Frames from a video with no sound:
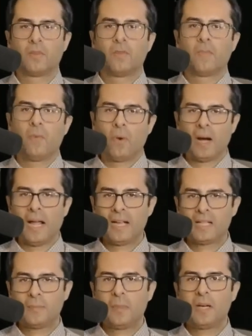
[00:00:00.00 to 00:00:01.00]
For
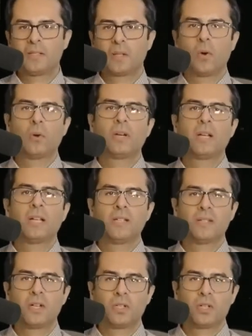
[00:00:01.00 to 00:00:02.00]
experts or
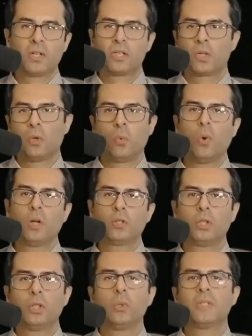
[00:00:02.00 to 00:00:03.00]
researchers who want to
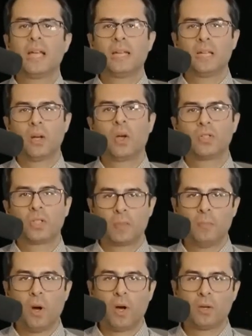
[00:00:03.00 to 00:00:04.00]
use AnyLogic
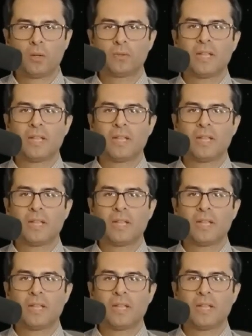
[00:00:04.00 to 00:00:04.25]
models